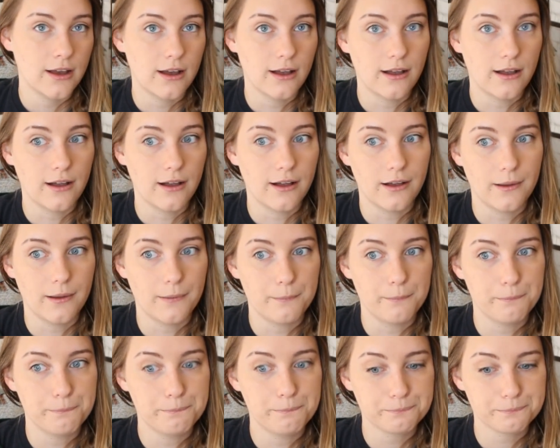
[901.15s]

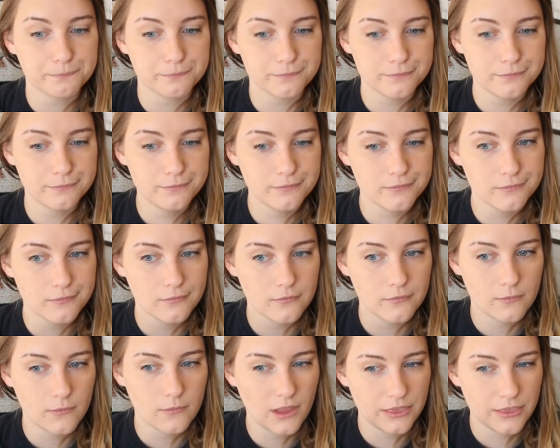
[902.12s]

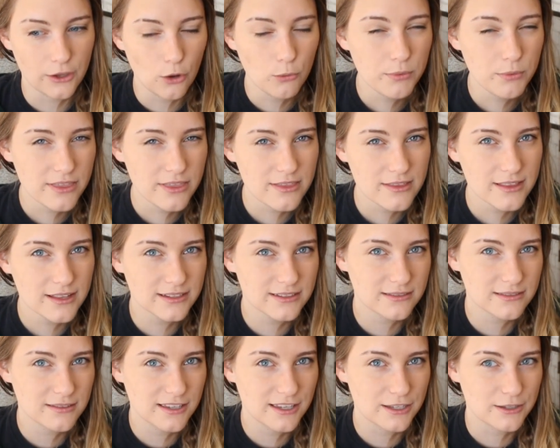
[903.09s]
The only thing that
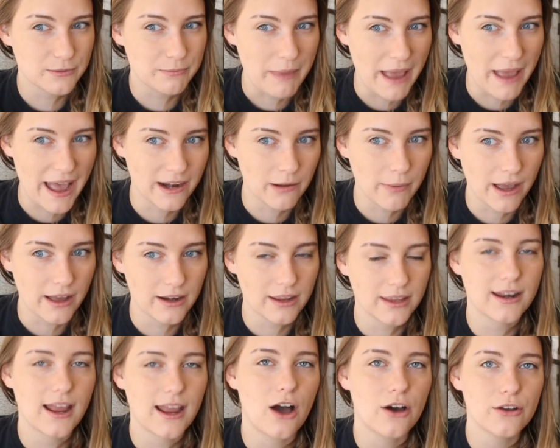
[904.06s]
is bad about it,
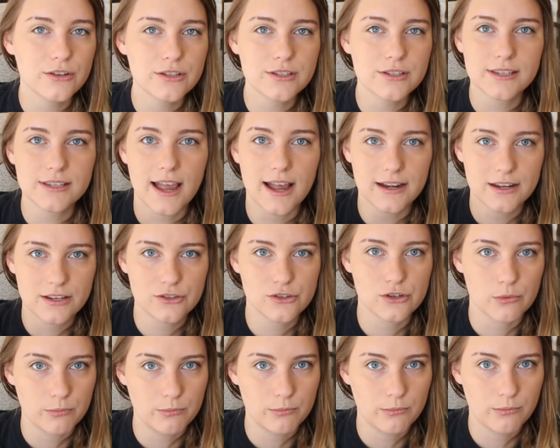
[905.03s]
and honestly, I
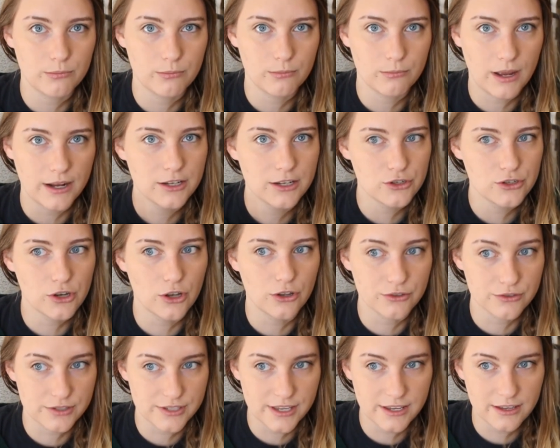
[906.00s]
need
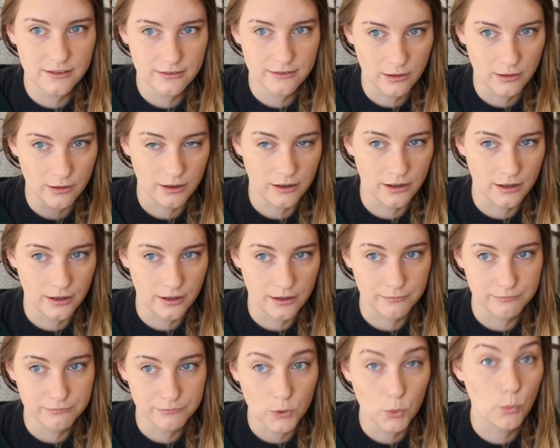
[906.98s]
y'all's
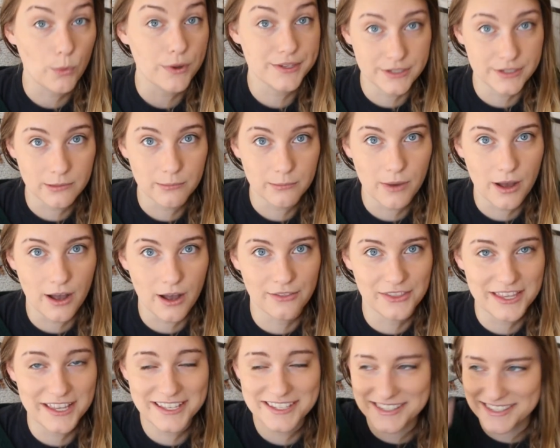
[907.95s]
wisdom on
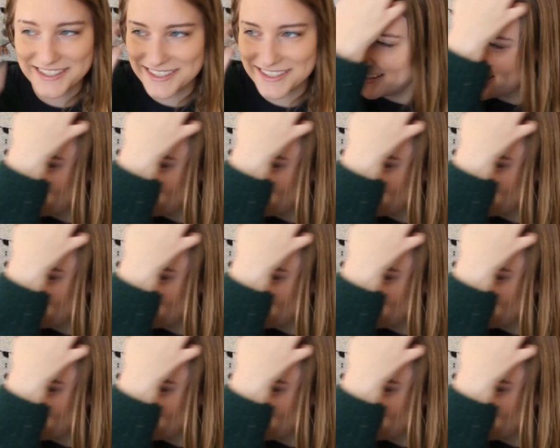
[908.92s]
this.